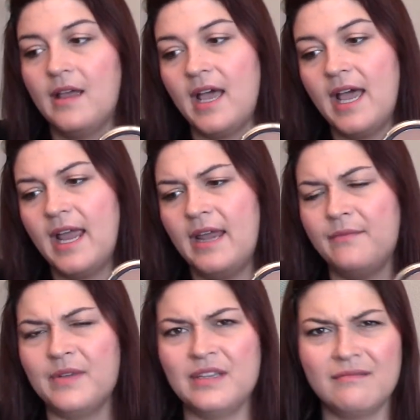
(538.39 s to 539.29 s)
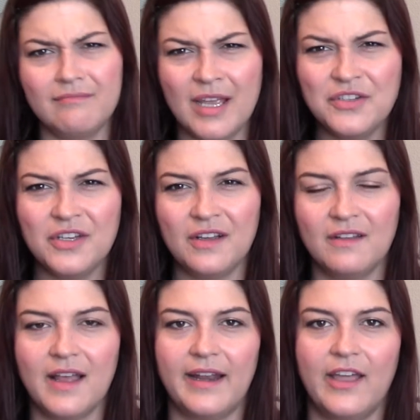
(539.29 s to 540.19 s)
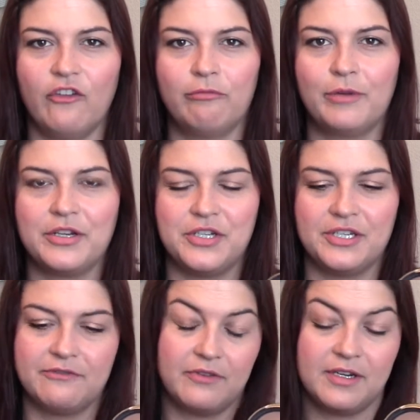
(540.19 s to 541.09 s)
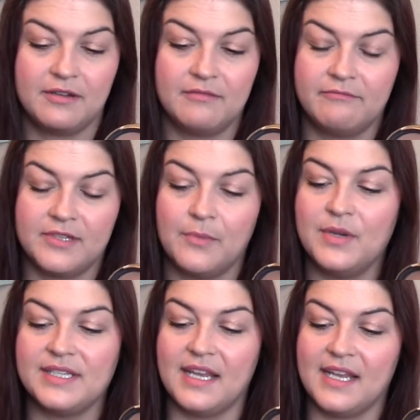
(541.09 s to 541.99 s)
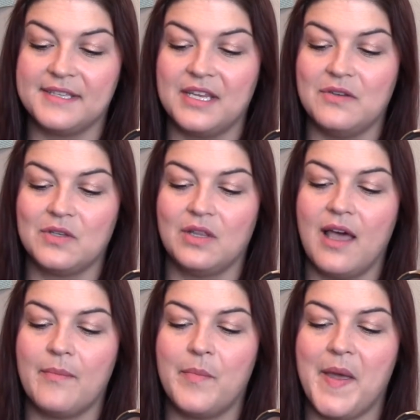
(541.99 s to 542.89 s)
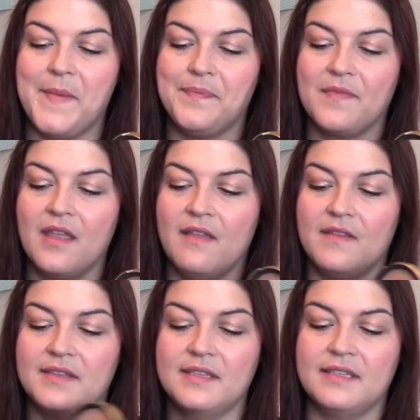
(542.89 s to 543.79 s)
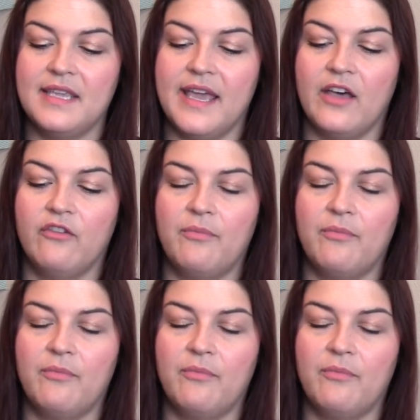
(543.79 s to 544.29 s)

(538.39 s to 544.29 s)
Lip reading: I've been mentioning a lot of e.l.f. brushes for some reason. I guess I use a lot, but this is the e.l.f.